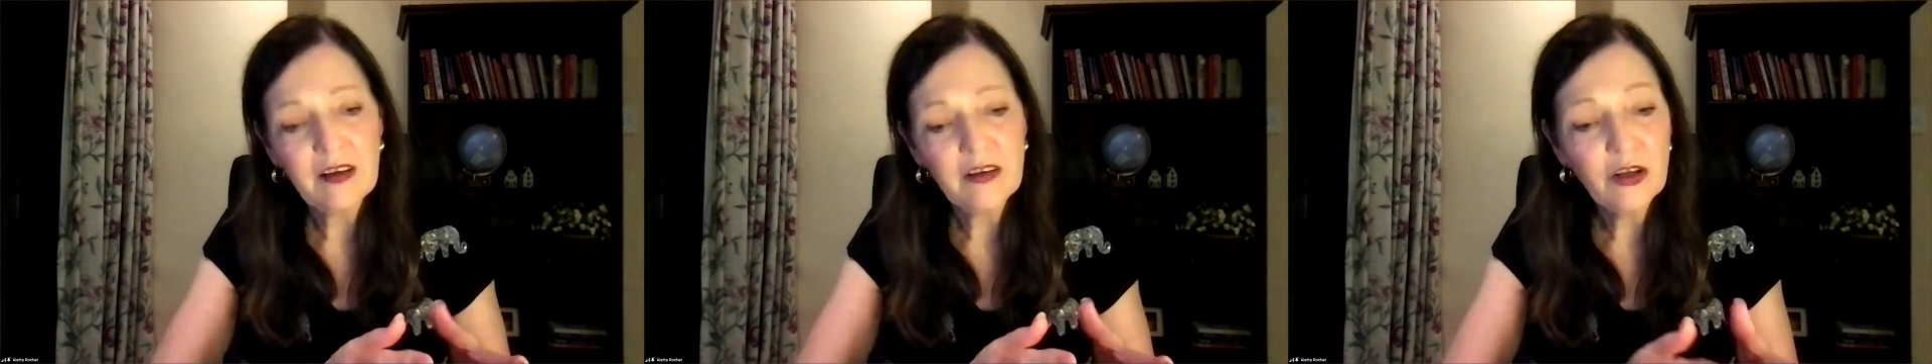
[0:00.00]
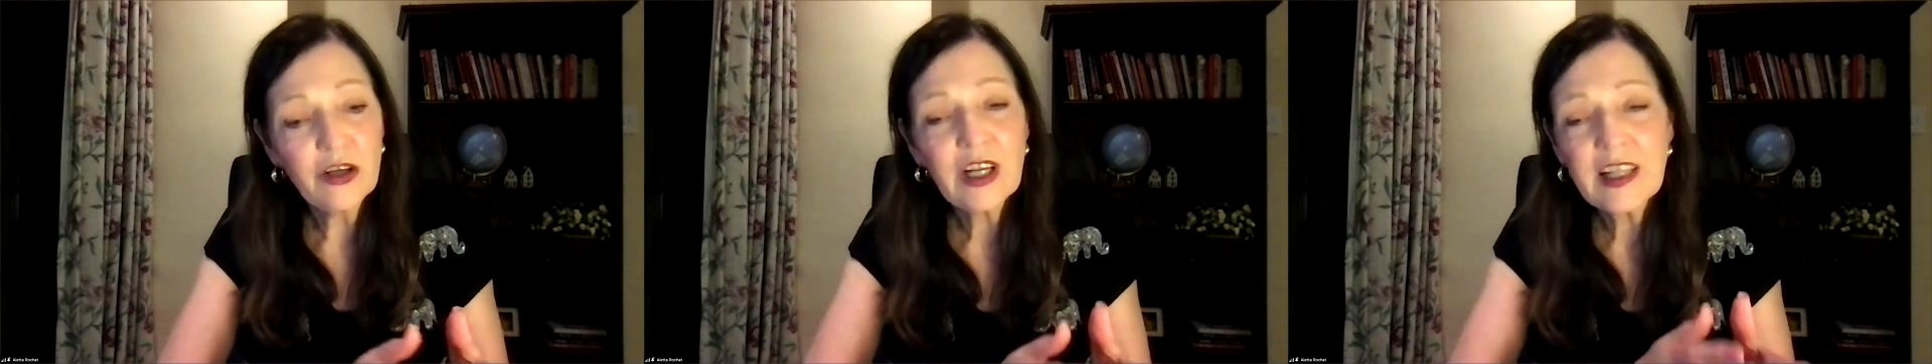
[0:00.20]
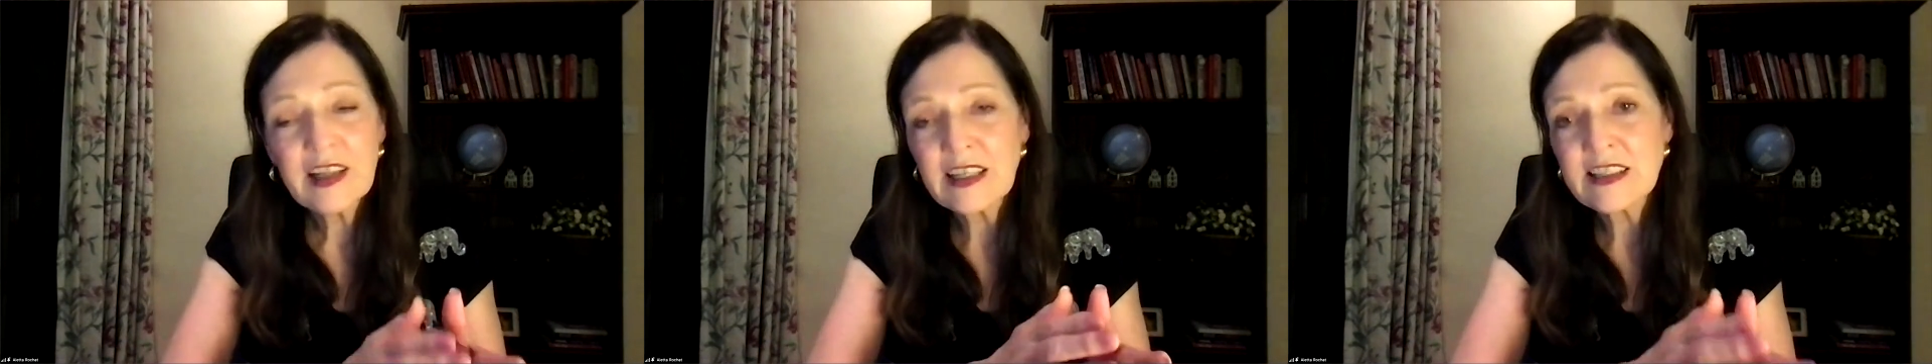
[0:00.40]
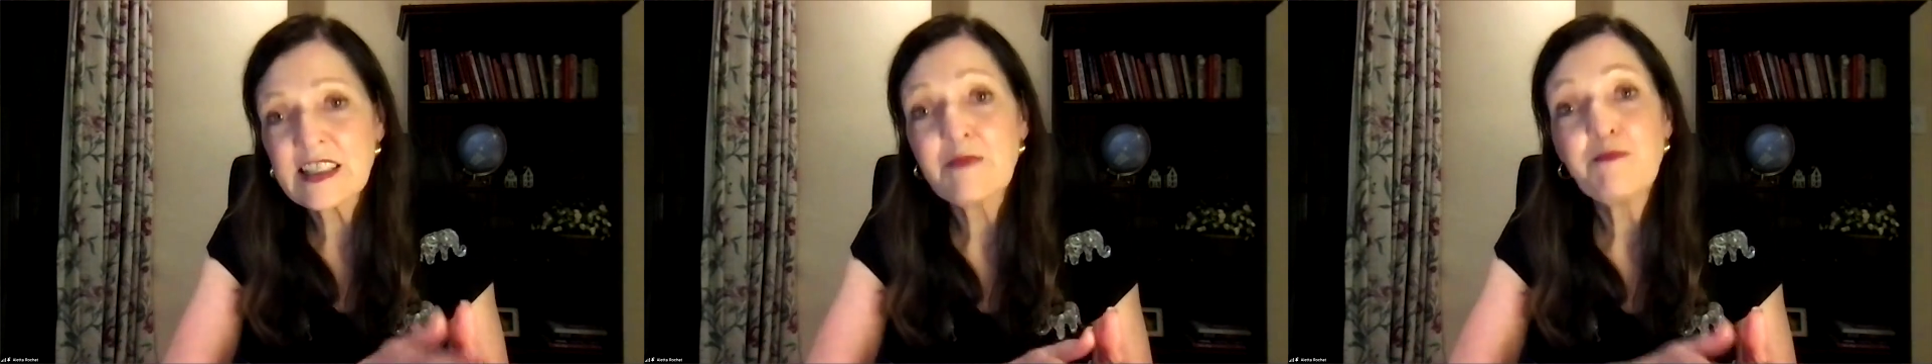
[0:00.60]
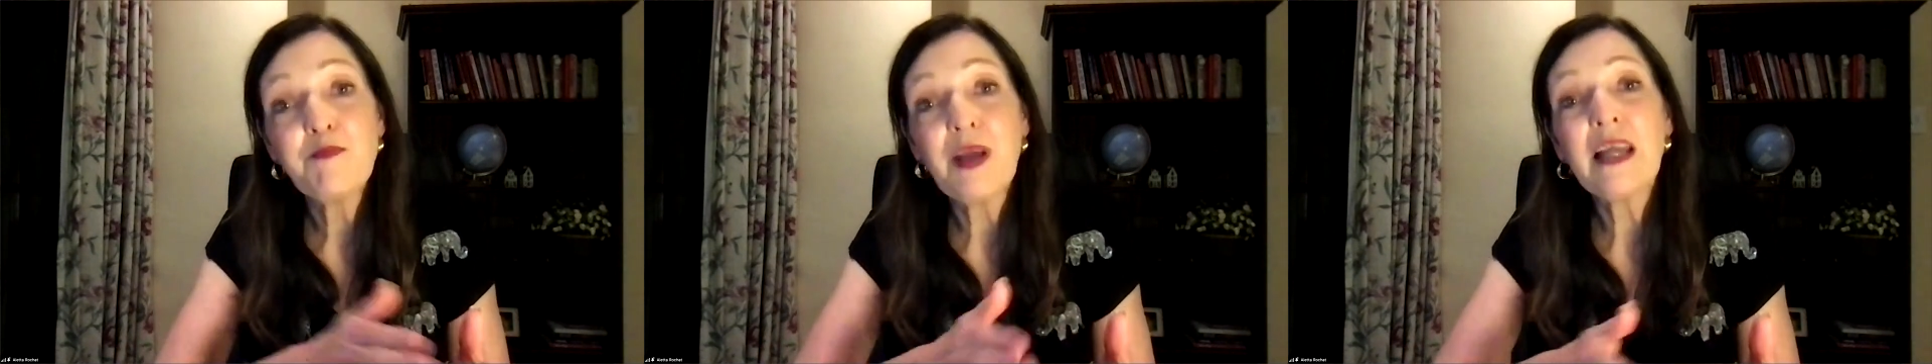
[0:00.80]
learning
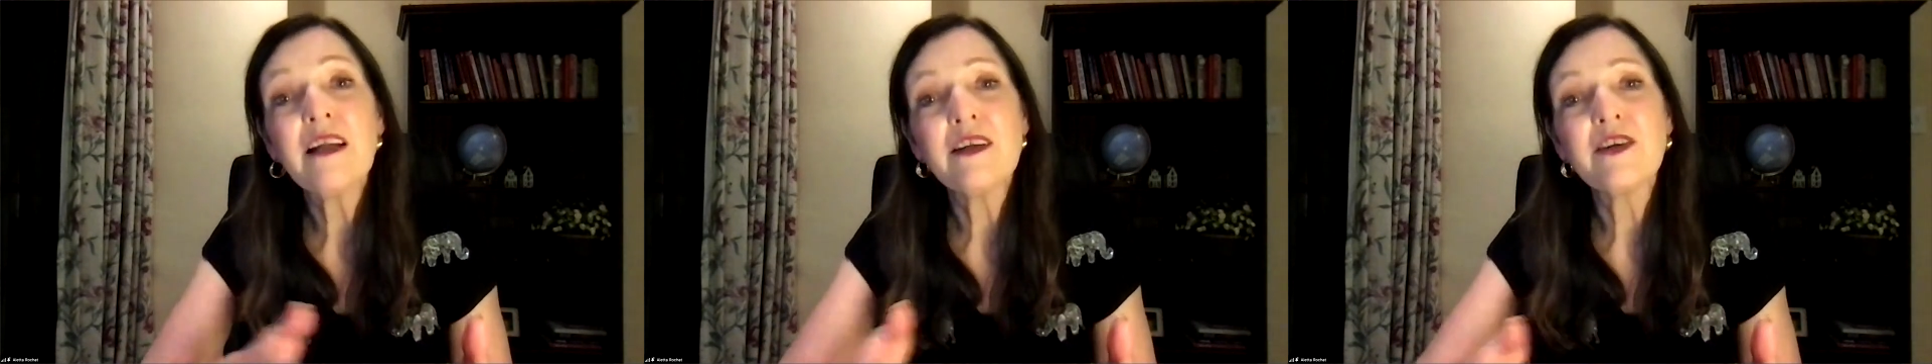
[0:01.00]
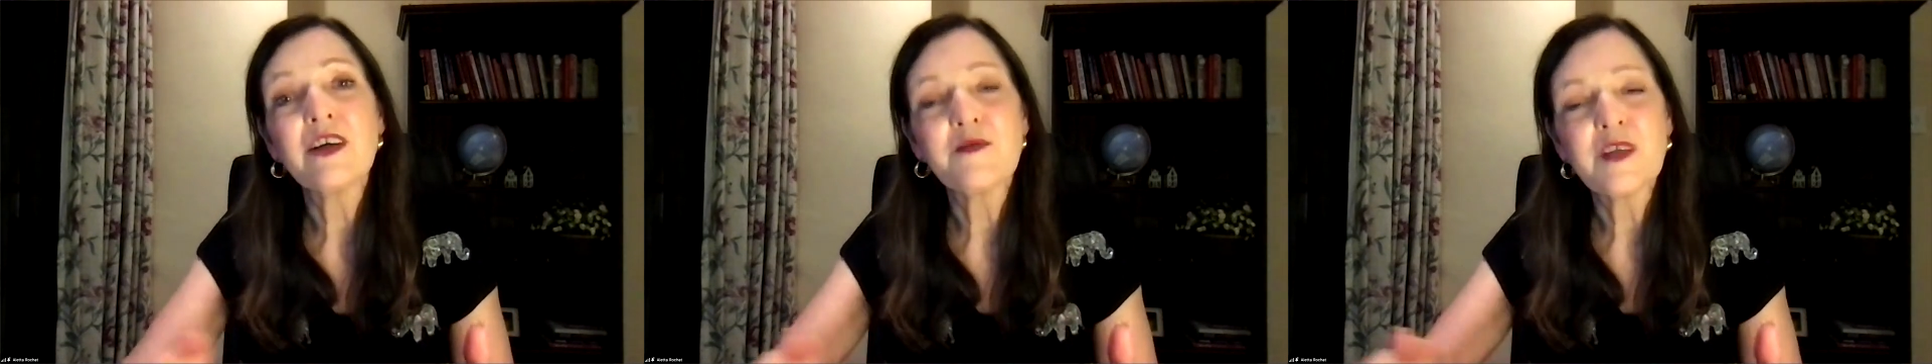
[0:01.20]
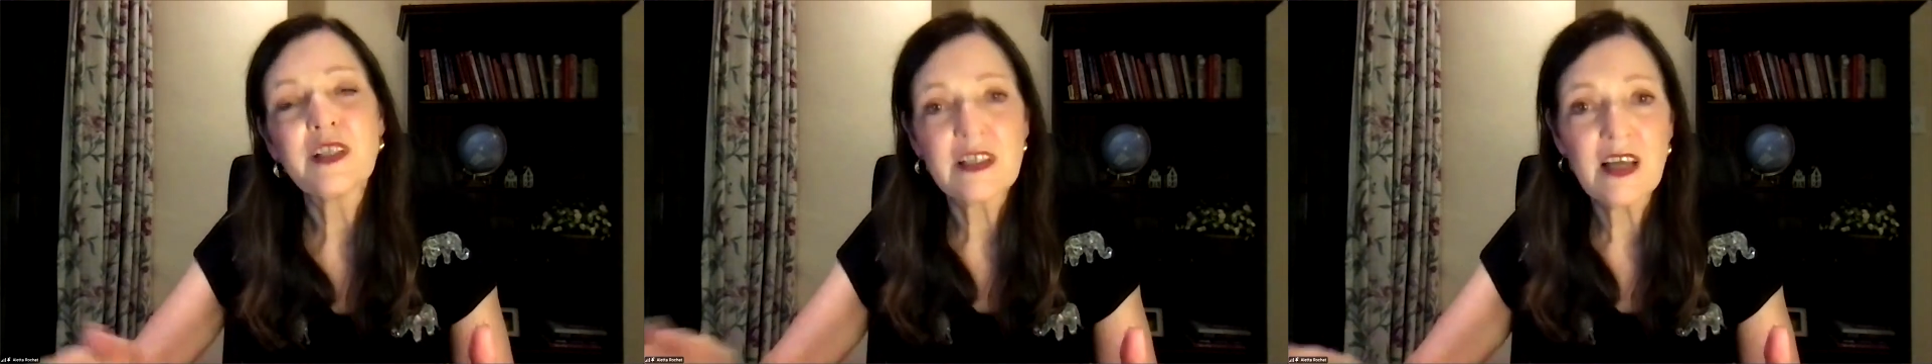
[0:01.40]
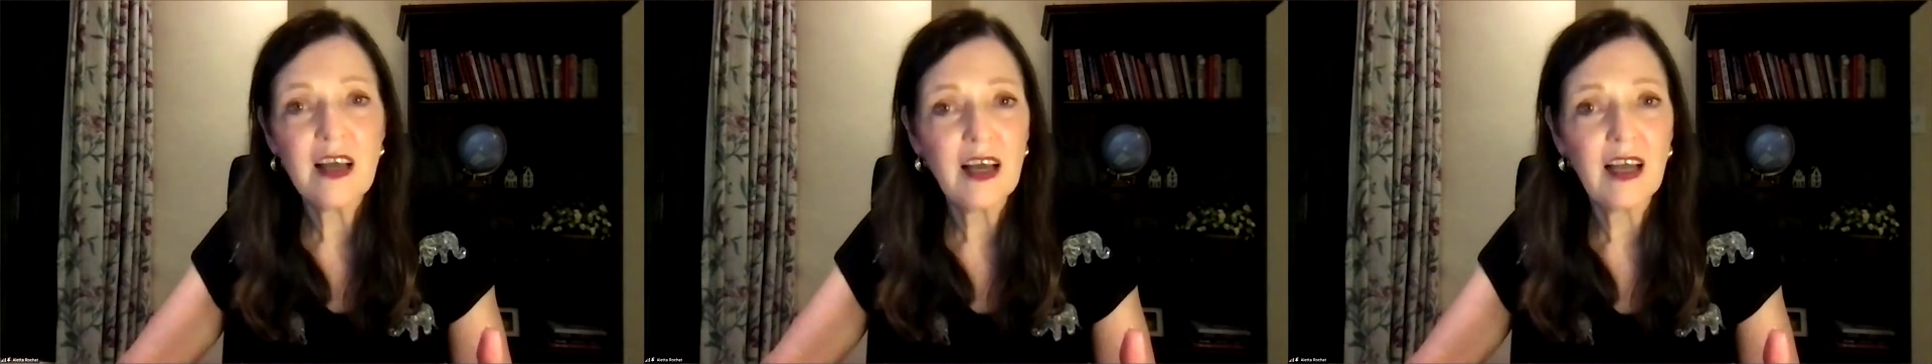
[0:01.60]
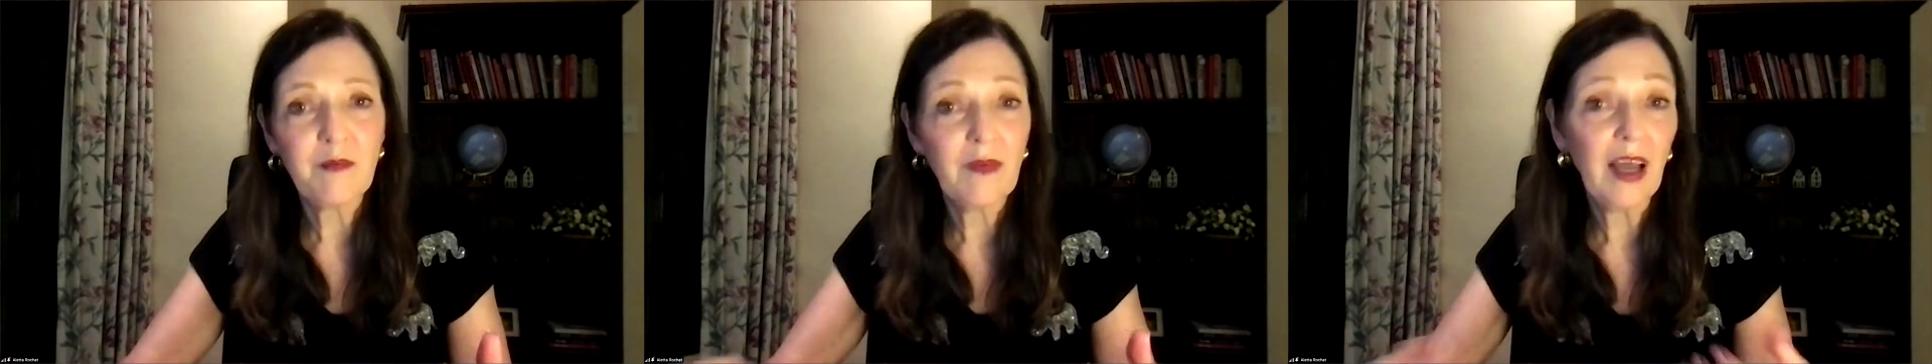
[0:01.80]
that's embedded over
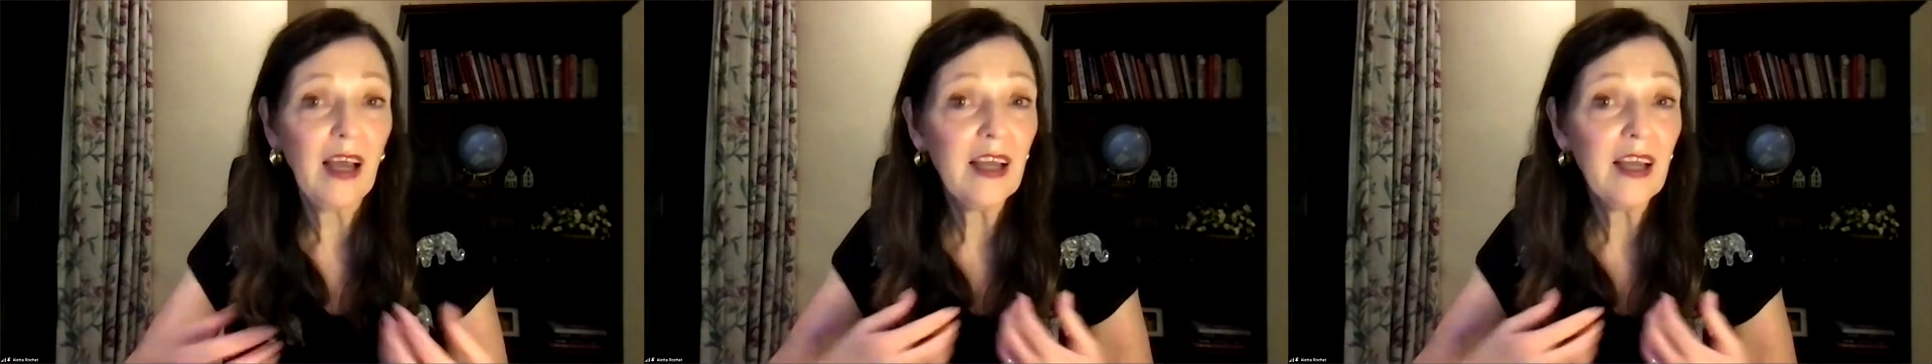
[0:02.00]
time.